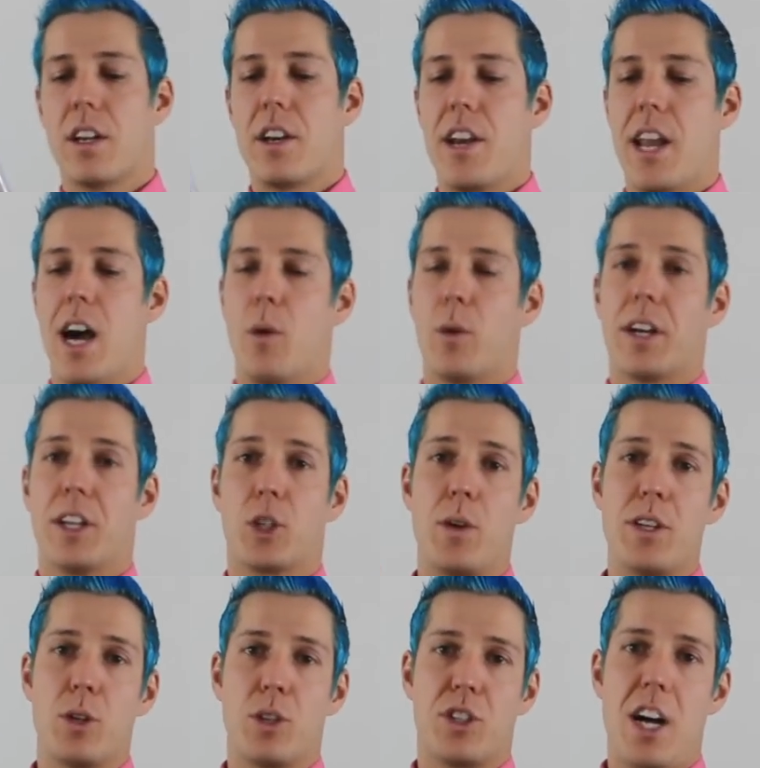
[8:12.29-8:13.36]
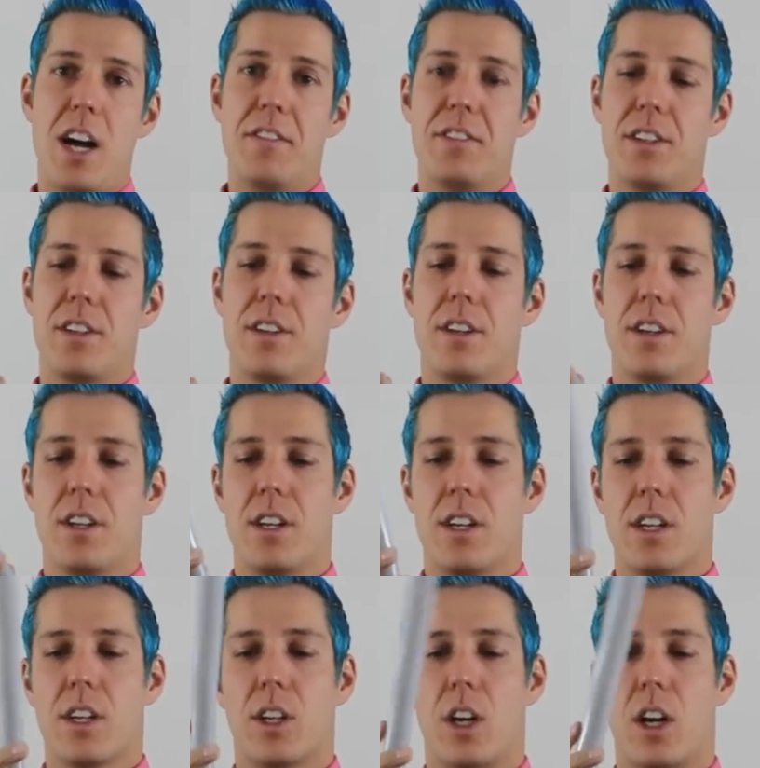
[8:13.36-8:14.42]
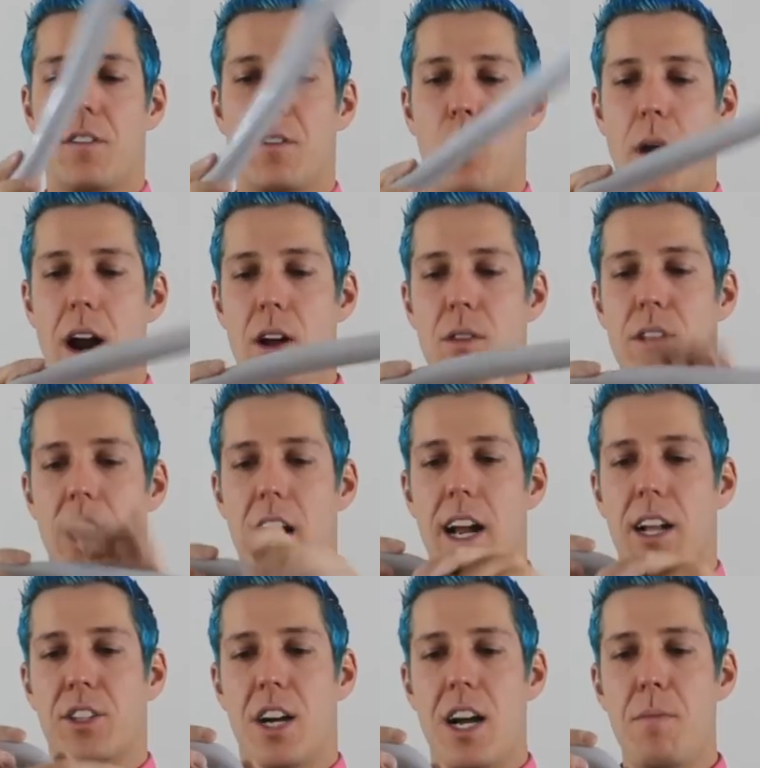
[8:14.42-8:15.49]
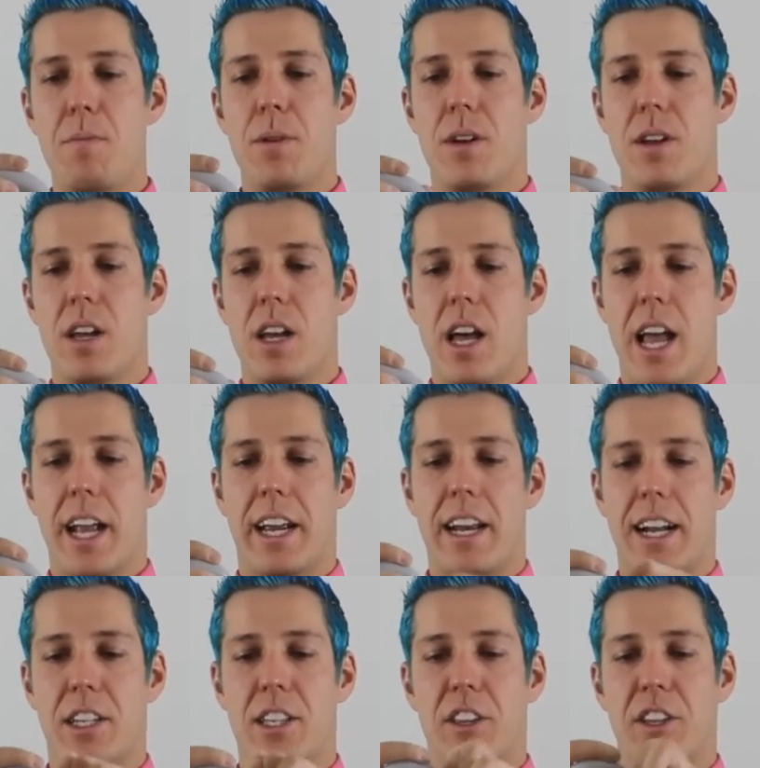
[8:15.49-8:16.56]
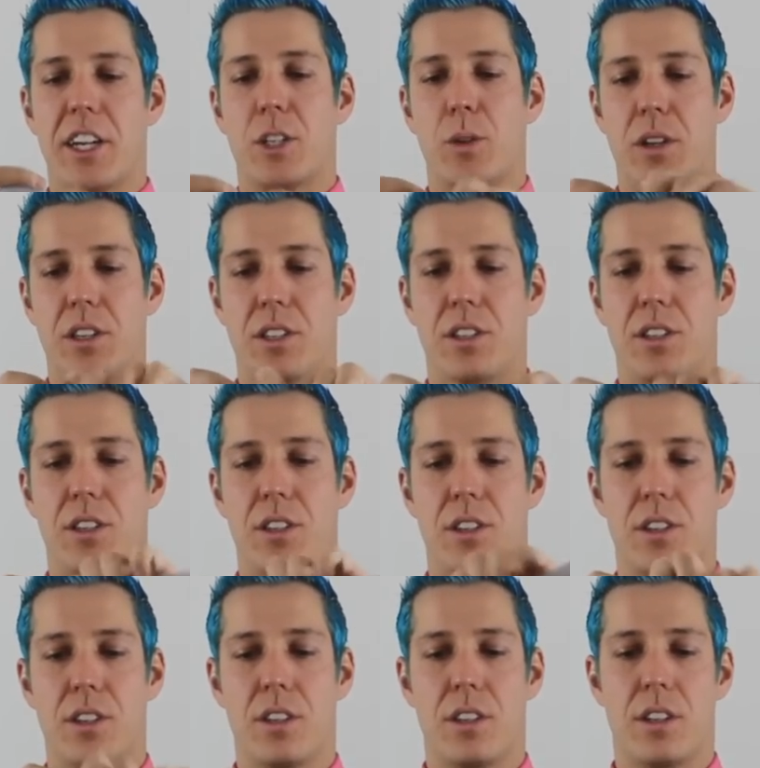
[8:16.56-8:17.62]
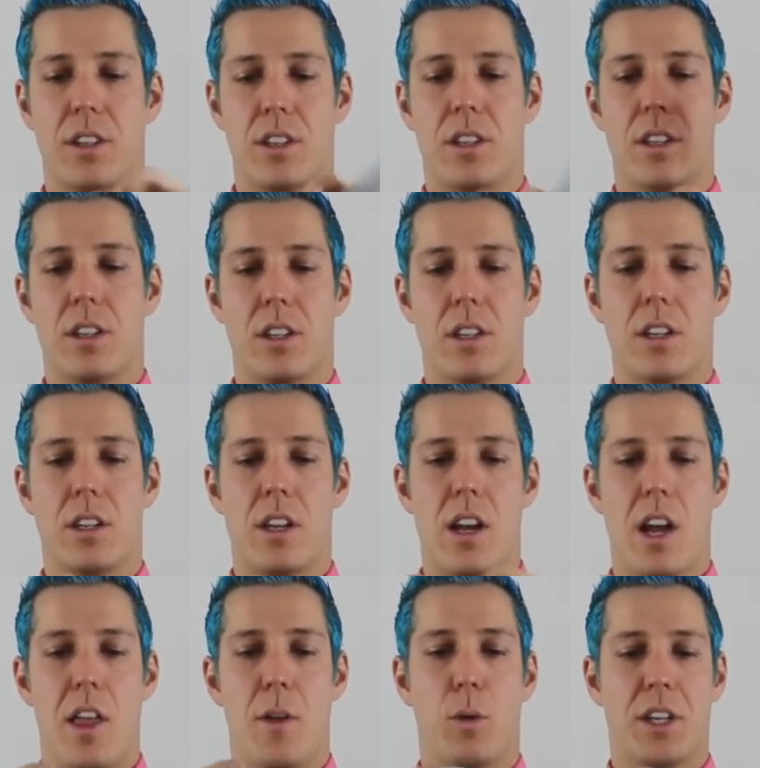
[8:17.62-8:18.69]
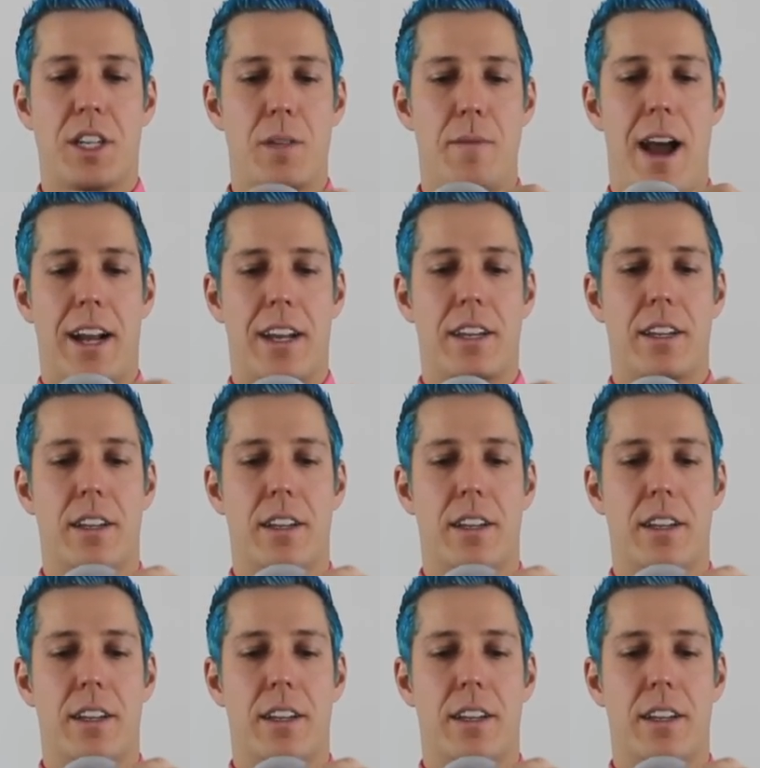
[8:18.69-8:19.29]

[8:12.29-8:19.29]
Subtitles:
Now we're going to squeeze it soft, curve around the eye on top, and connect the other ear twists. And then work to the back.